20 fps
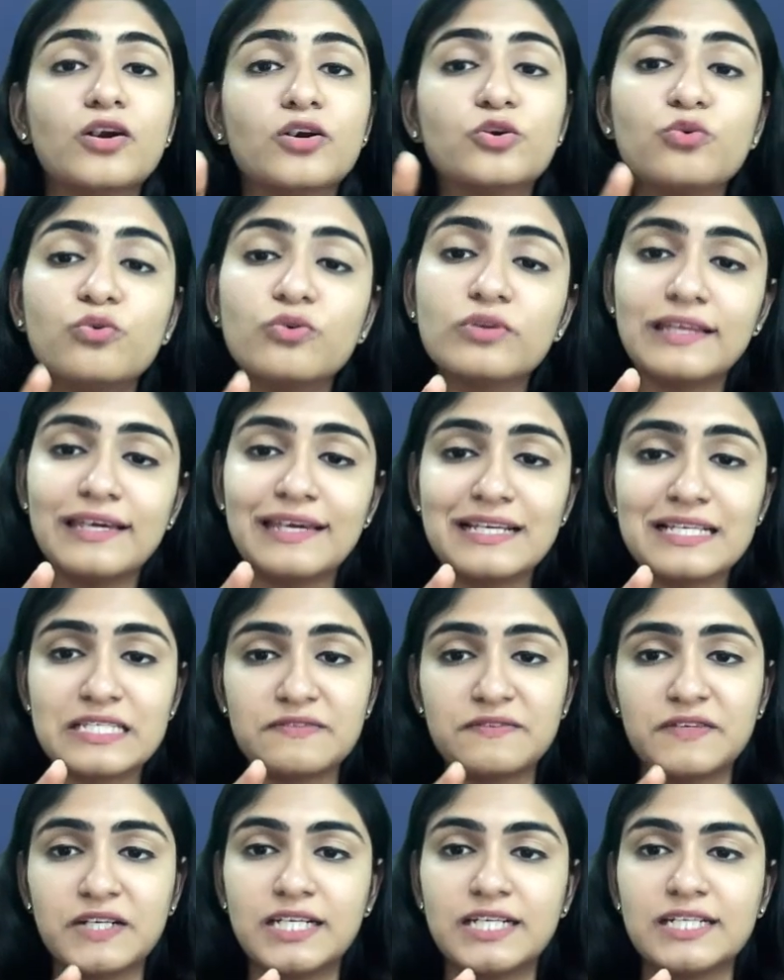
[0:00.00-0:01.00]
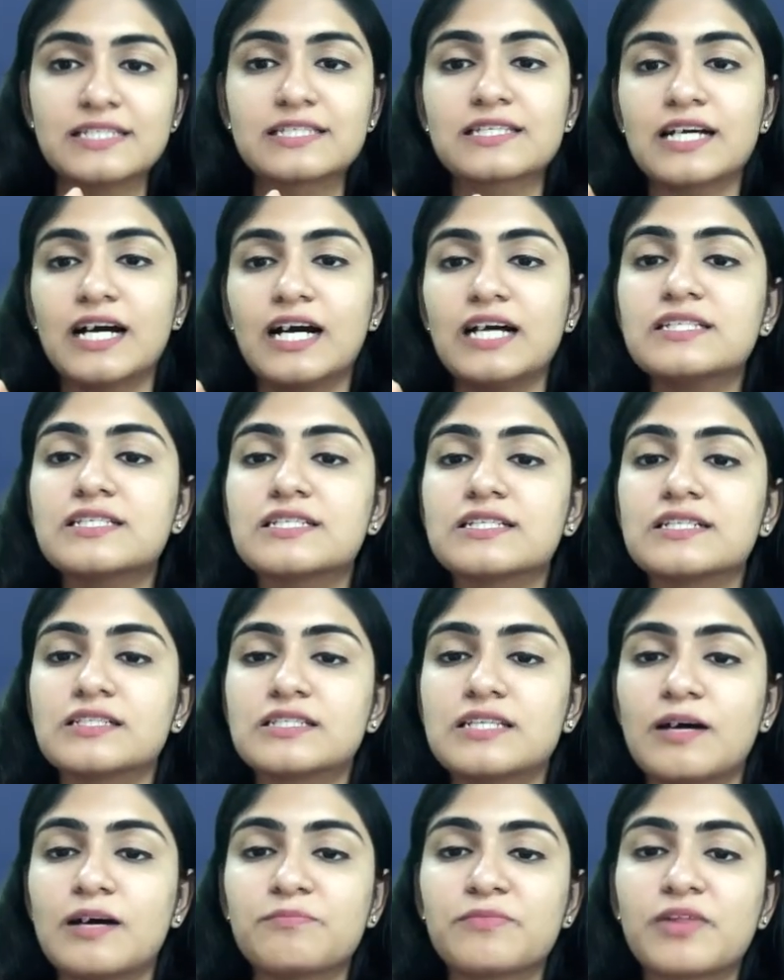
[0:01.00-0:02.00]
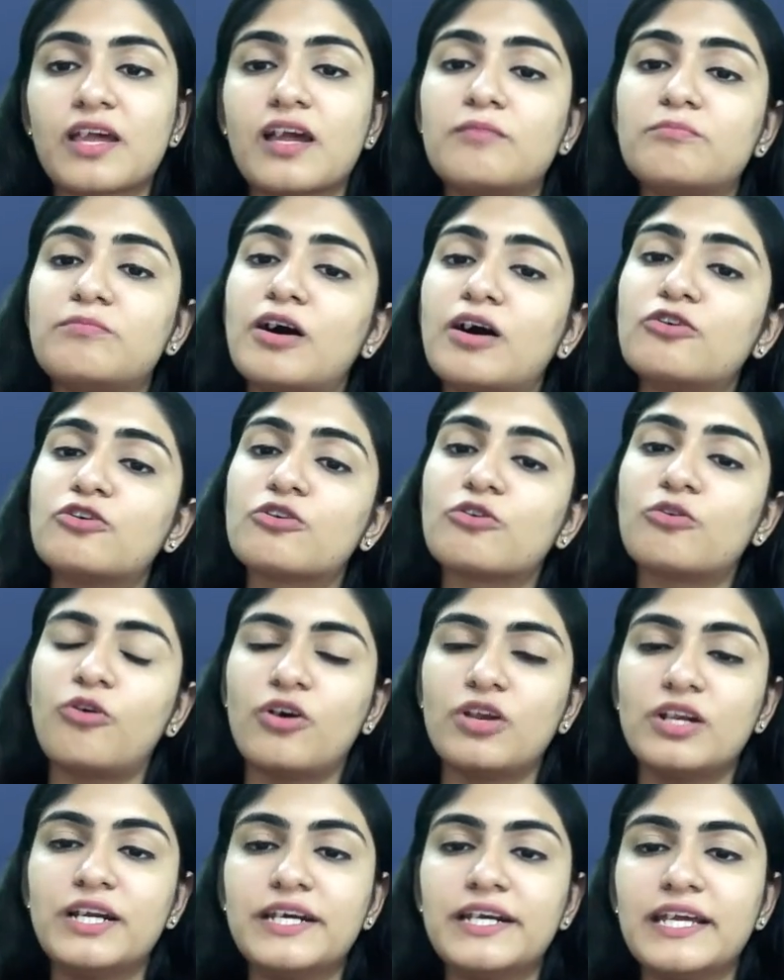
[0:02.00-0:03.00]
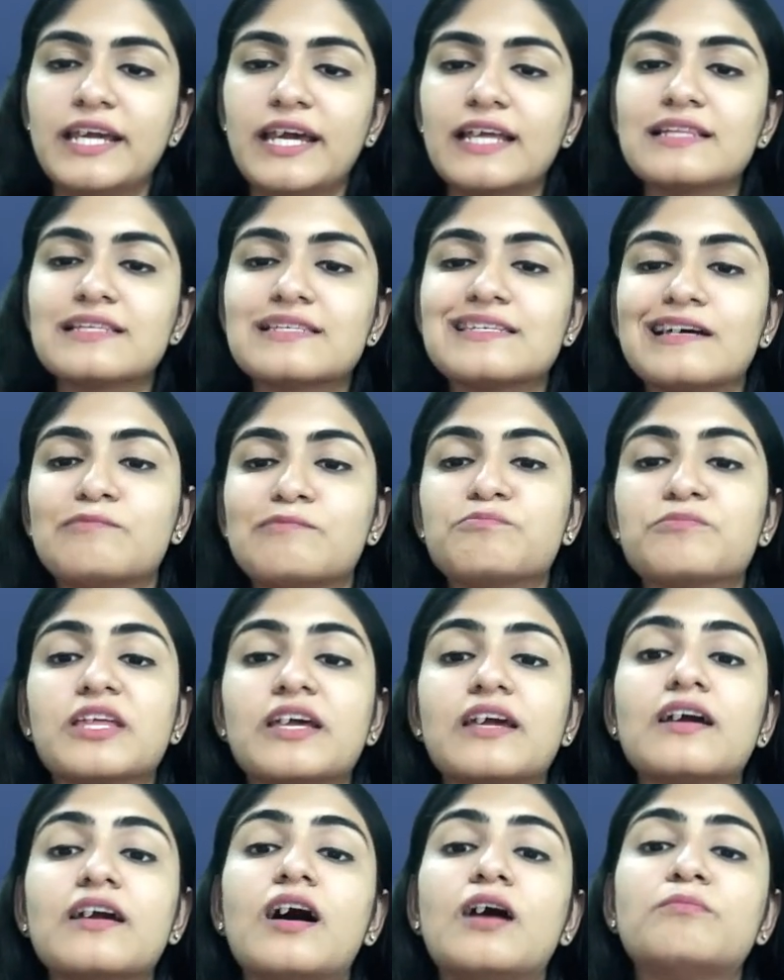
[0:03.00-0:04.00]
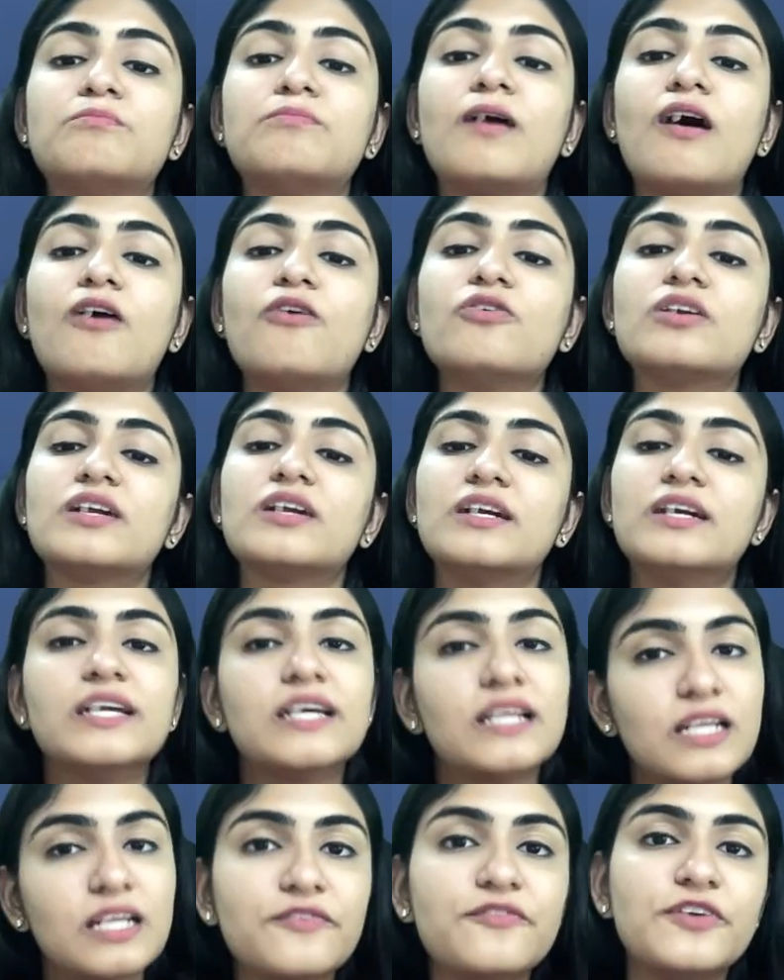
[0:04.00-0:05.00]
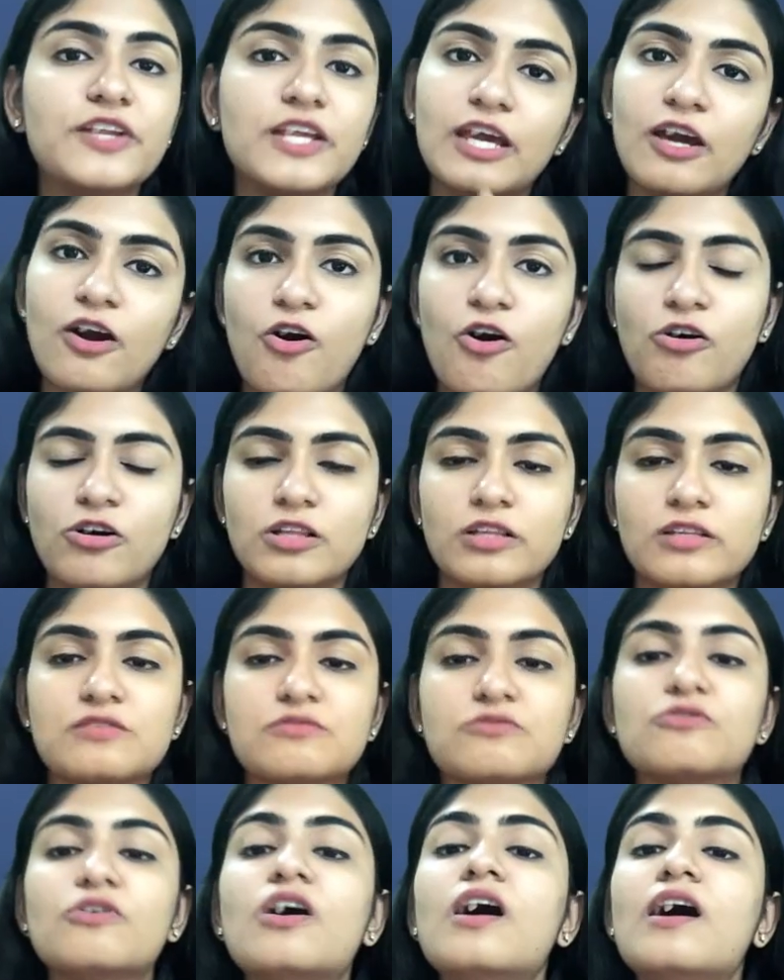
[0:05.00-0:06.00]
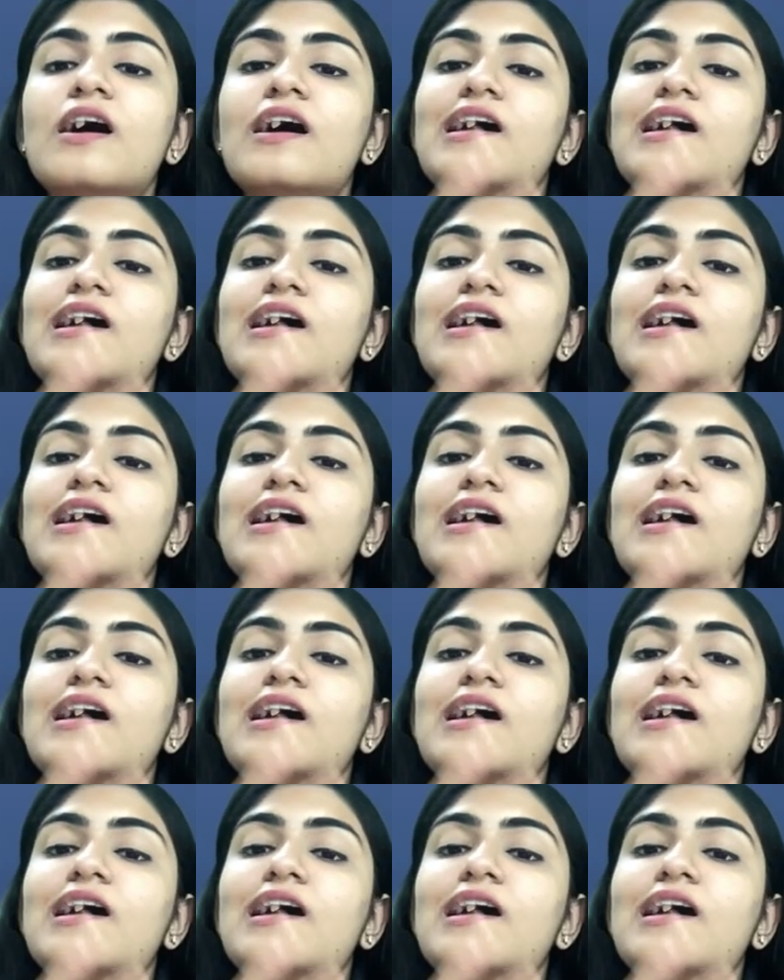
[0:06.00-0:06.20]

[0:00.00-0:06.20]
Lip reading: two things were discussed, something about quality and something about delivery also.